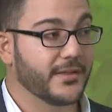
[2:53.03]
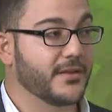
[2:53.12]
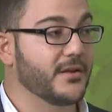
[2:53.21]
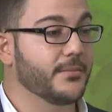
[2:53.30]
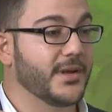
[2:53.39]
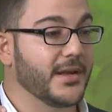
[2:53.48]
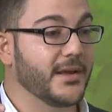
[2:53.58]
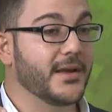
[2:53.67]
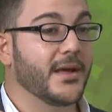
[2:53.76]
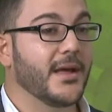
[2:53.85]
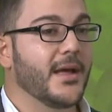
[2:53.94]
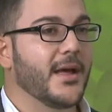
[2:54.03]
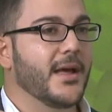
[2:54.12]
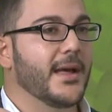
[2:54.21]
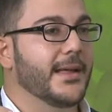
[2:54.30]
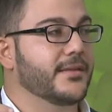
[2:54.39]
is going to
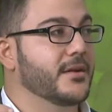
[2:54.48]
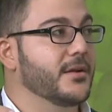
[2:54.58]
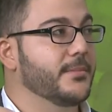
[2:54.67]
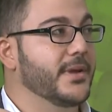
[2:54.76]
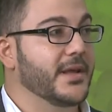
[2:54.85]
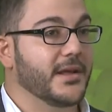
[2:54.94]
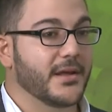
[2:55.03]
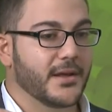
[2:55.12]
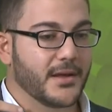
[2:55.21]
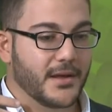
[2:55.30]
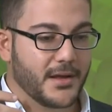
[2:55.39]
be